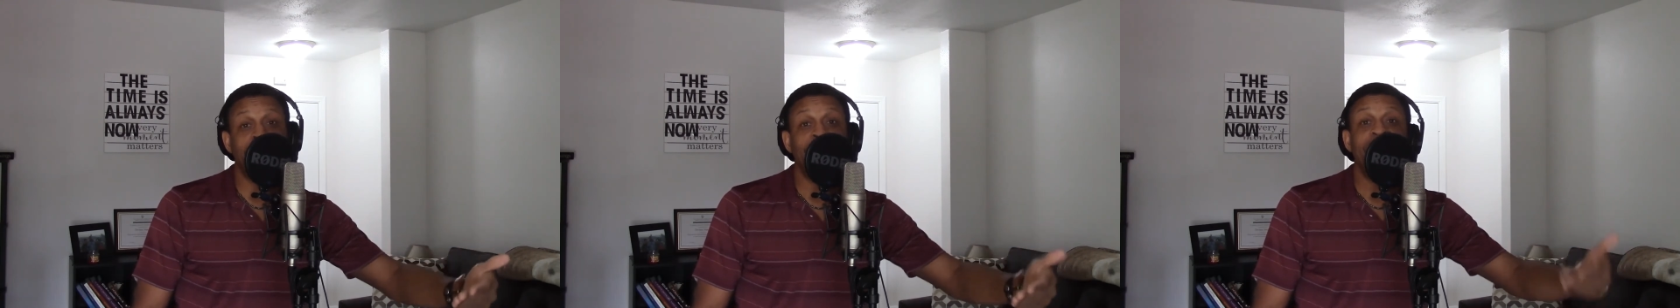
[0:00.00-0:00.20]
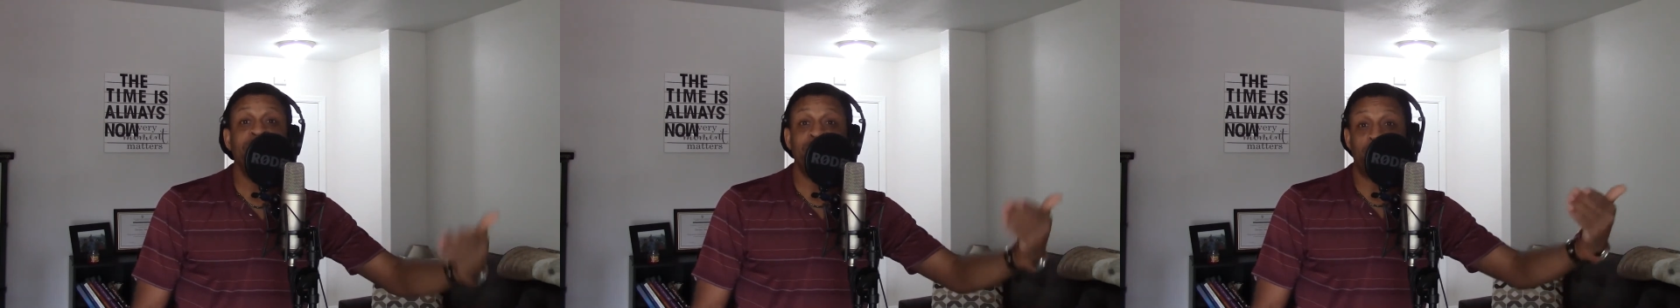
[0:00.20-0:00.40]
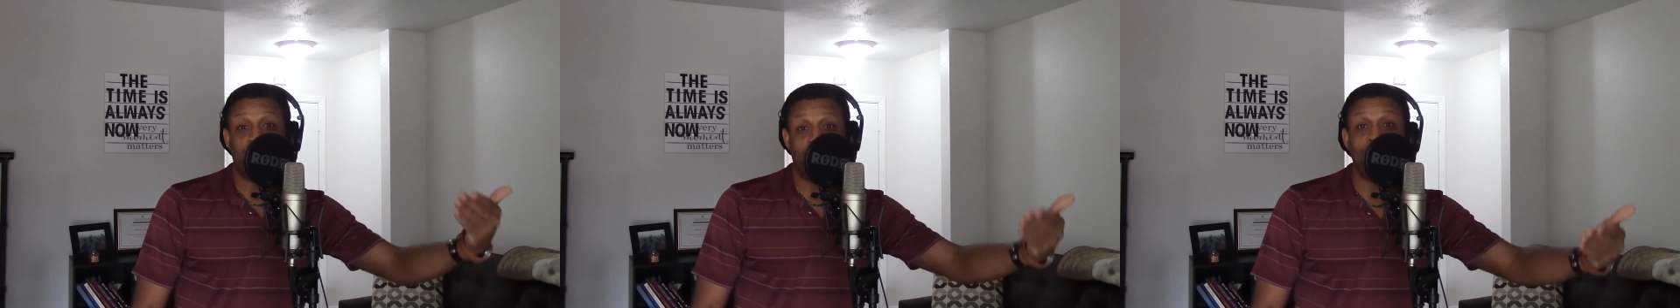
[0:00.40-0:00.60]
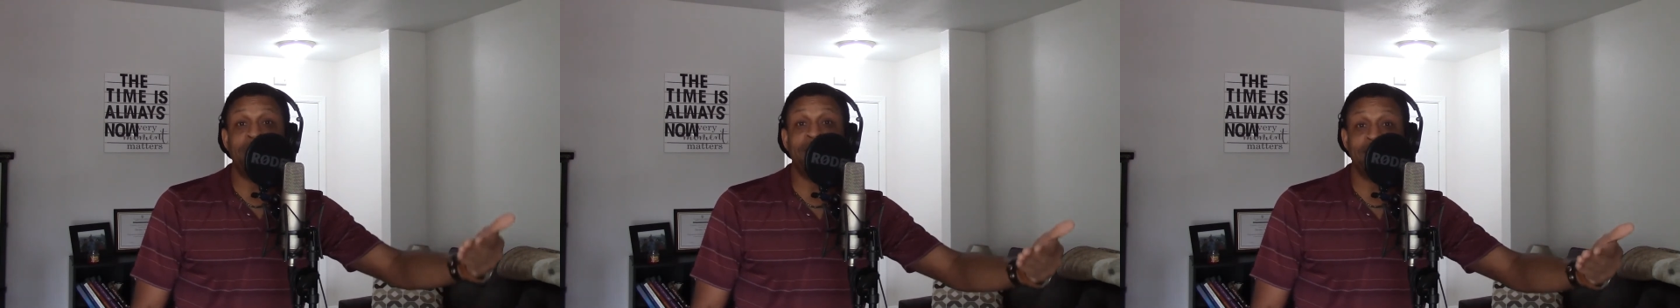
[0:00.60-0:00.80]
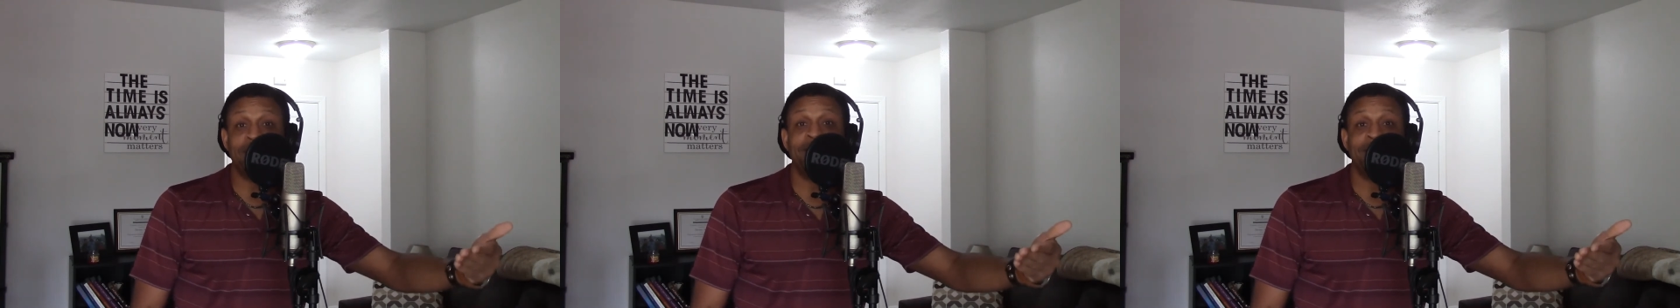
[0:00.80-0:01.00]
to earn it
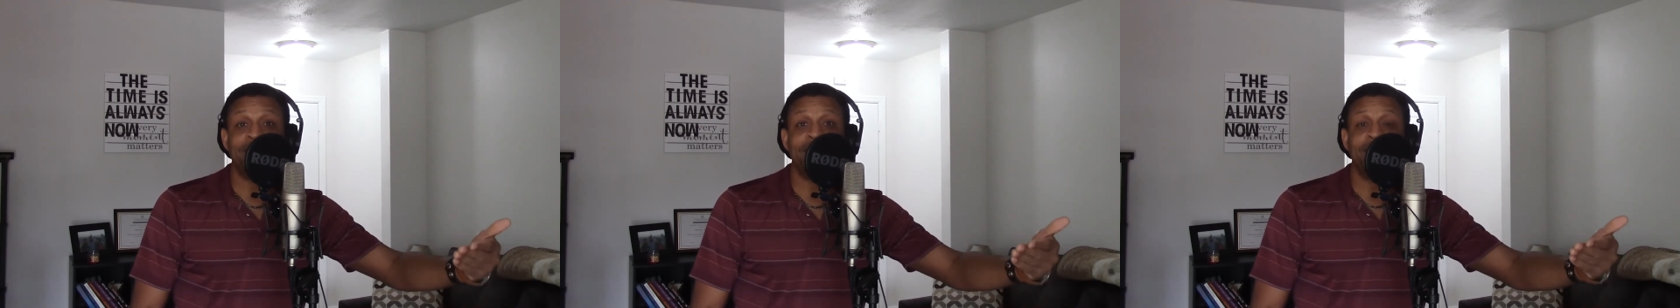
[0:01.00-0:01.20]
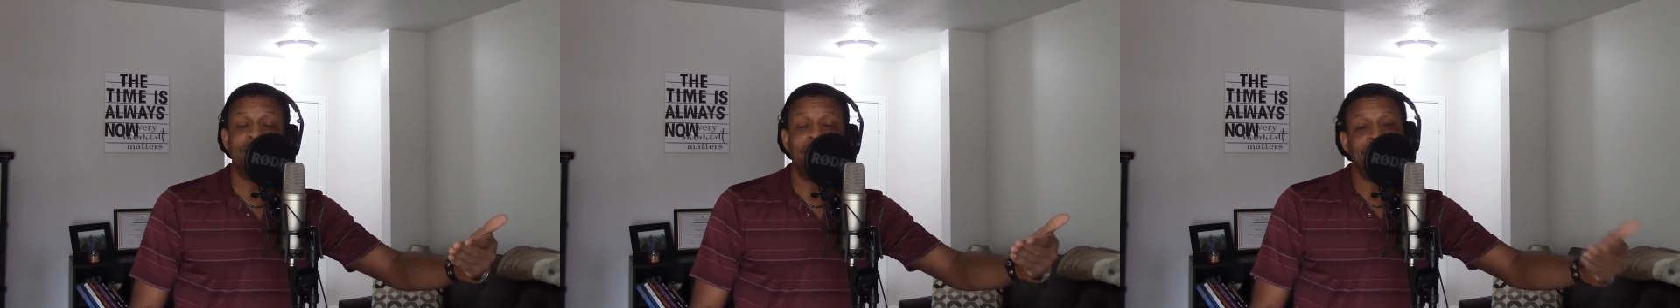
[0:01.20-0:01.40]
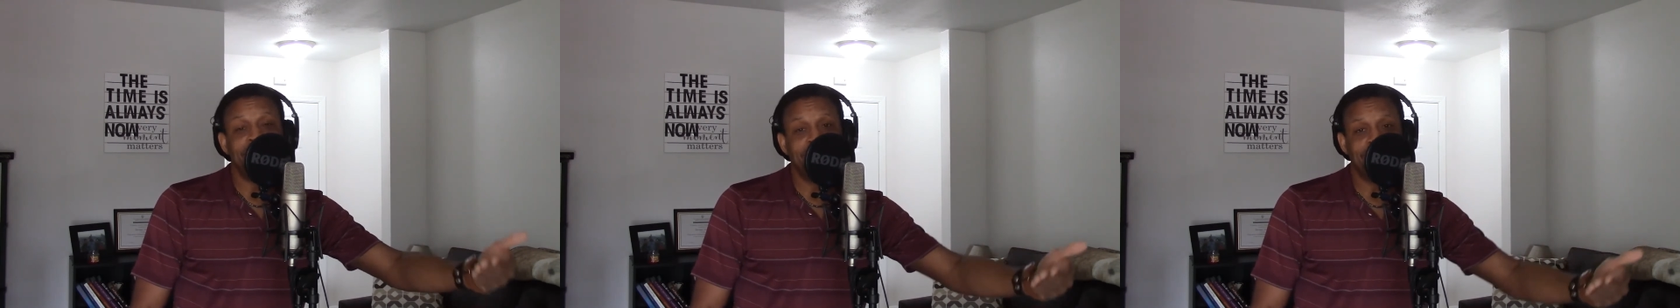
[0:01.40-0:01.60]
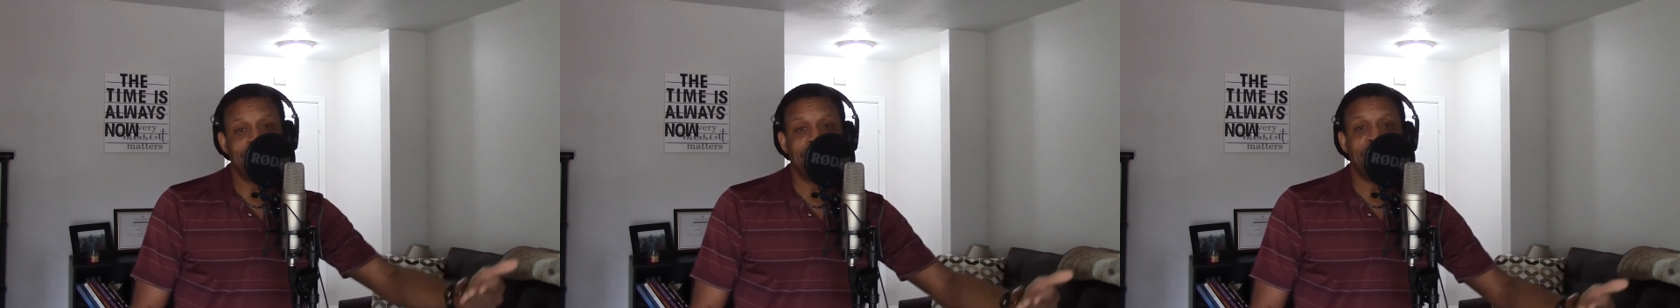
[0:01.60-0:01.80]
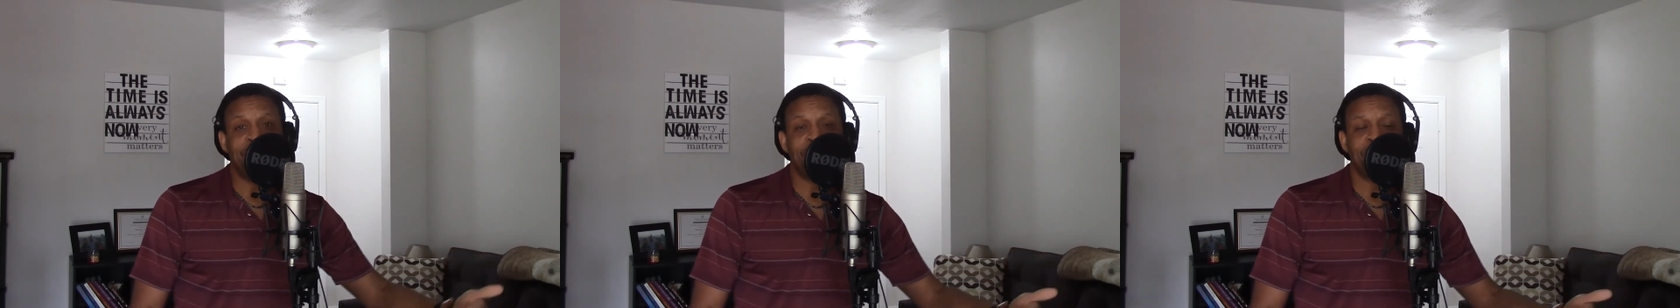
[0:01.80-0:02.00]
and get there.